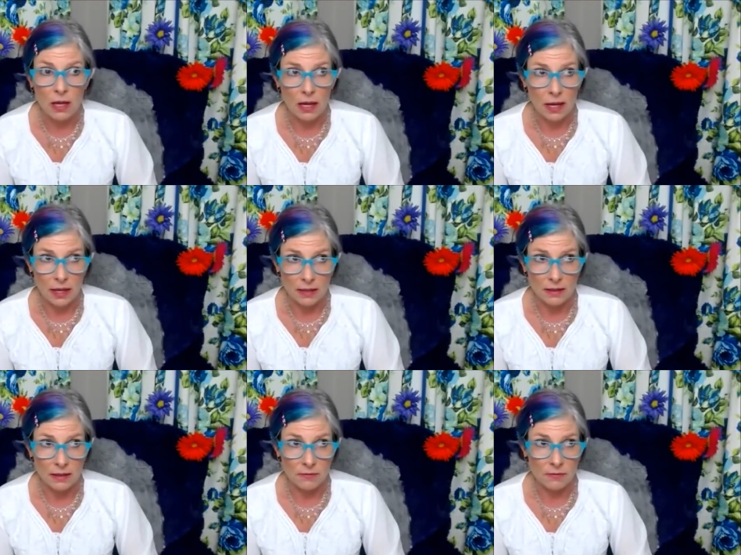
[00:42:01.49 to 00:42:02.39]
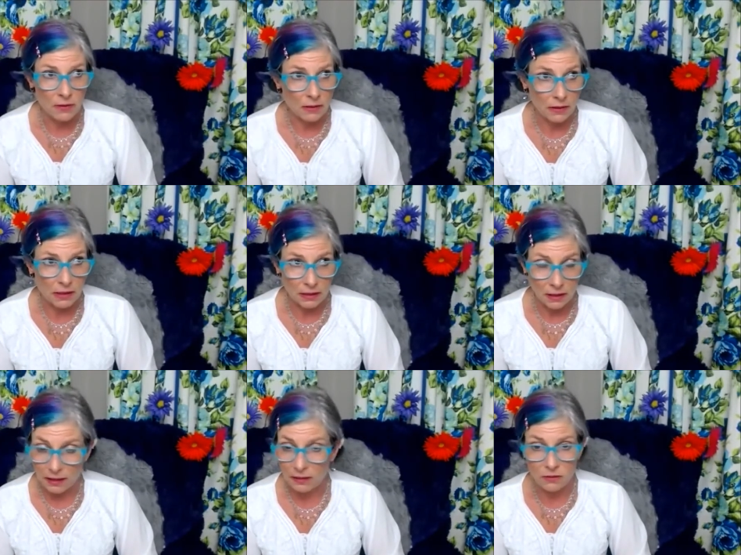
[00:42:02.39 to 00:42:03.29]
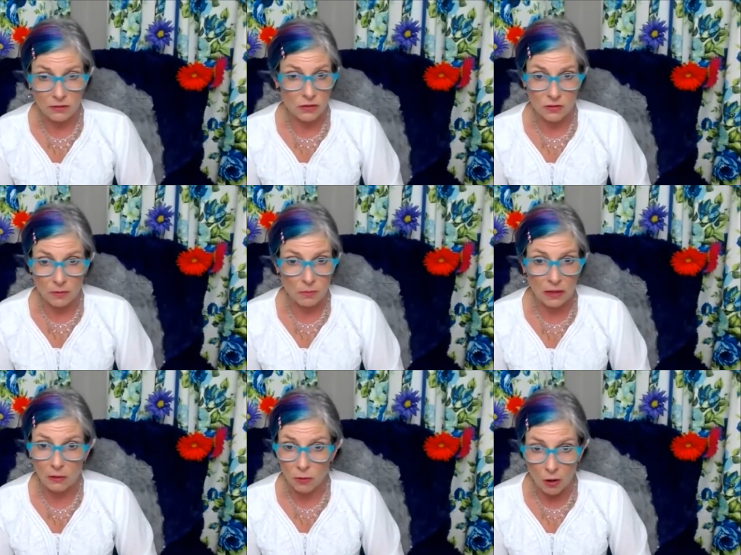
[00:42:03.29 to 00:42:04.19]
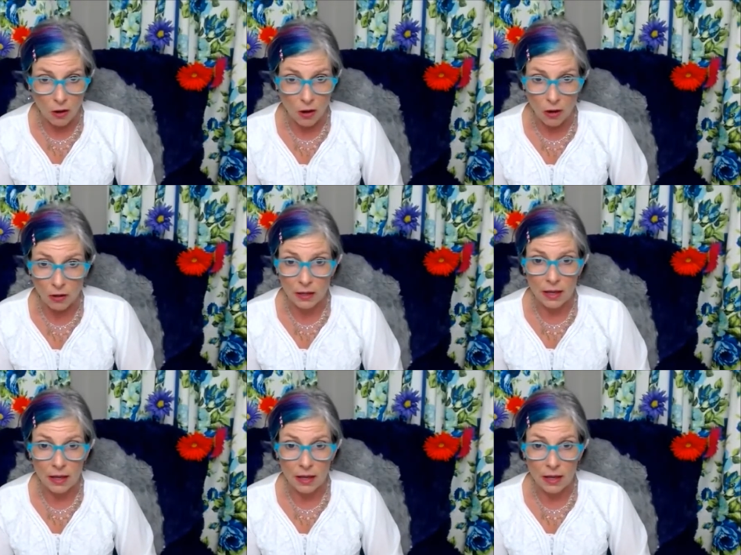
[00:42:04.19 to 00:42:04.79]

and feeling like there's just something wrong